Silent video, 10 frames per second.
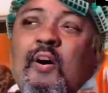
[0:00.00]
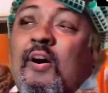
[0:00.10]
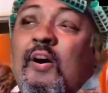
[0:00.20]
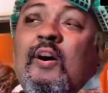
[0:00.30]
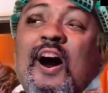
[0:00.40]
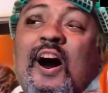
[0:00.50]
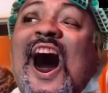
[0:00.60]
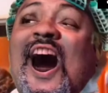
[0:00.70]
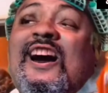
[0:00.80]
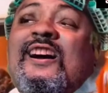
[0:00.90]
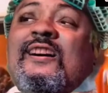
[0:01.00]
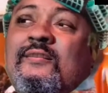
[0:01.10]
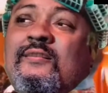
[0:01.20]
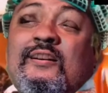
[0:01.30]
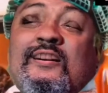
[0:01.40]
hey,
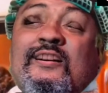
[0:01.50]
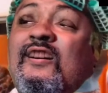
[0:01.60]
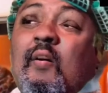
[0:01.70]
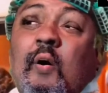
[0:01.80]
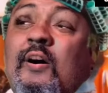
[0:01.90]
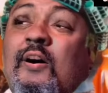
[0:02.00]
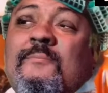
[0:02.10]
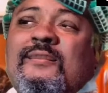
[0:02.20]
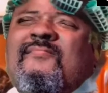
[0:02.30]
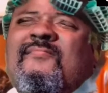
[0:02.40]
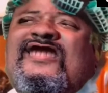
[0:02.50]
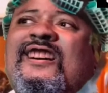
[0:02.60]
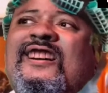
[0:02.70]
hey! Is Trump in prison